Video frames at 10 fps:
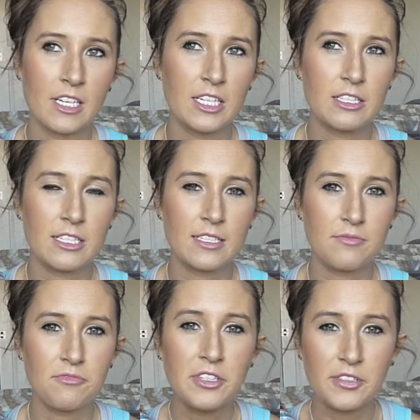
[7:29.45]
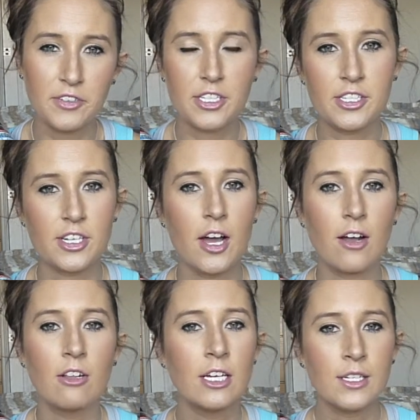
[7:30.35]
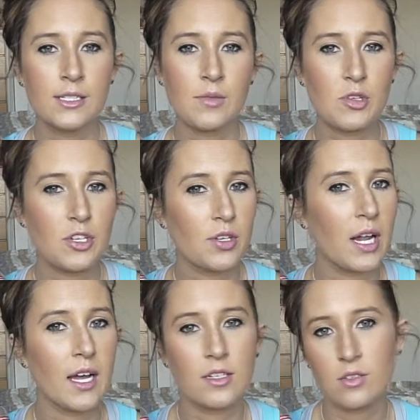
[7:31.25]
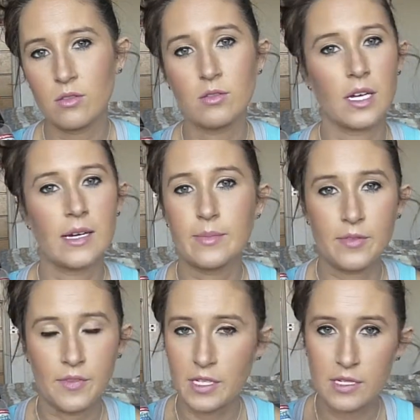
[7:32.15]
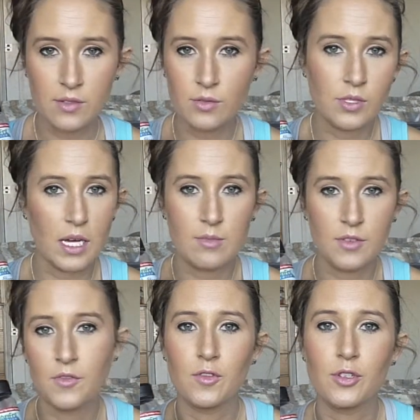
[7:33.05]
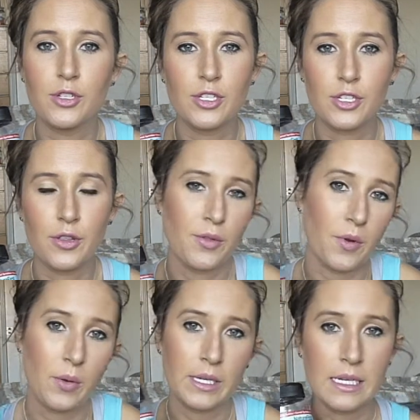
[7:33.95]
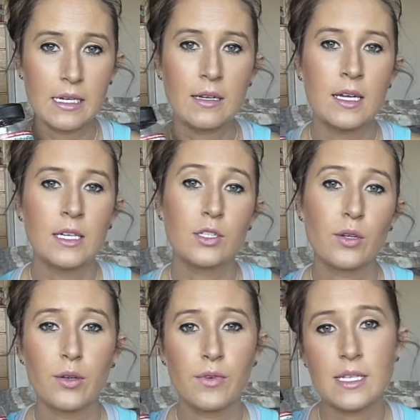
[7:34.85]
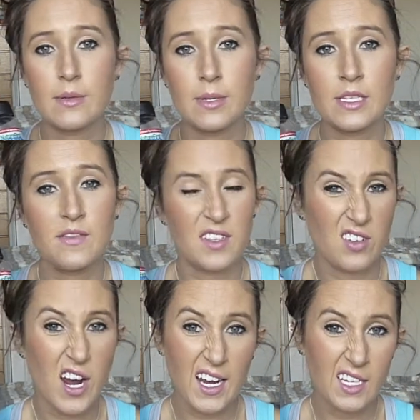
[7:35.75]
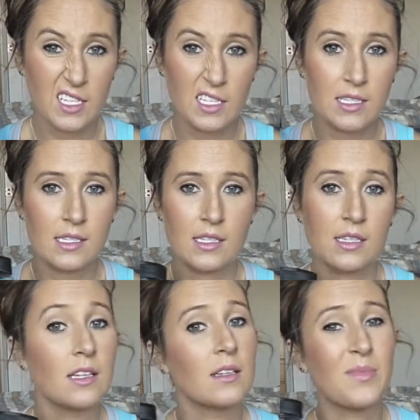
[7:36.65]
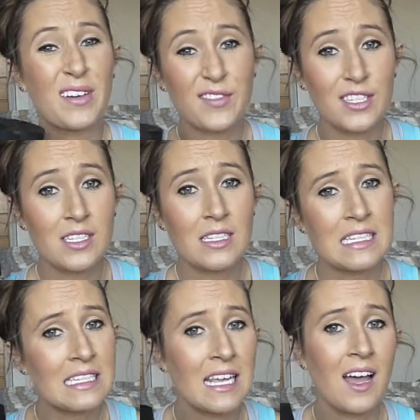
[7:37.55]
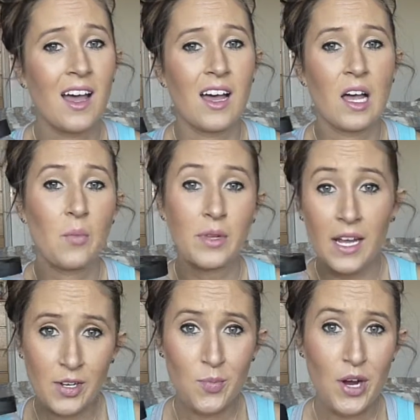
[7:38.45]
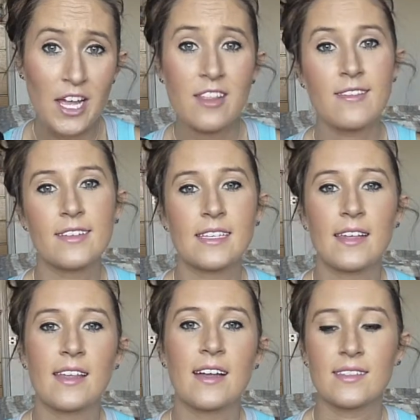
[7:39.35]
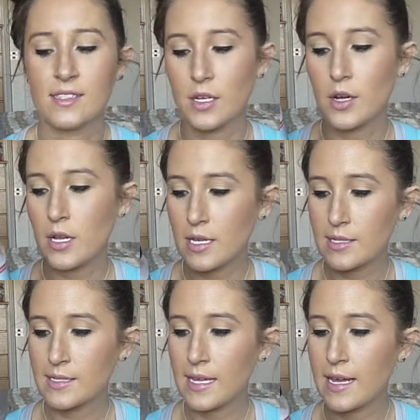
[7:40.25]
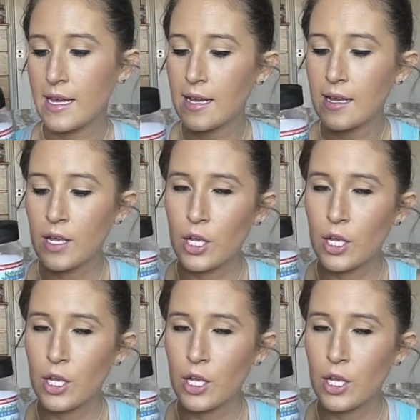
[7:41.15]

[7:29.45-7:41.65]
It's really versatile, something you can add to all types of things, all types of foods. You can throw it in. It's good in recipes for the crackers and muffins, banana bread, things like that. So it's a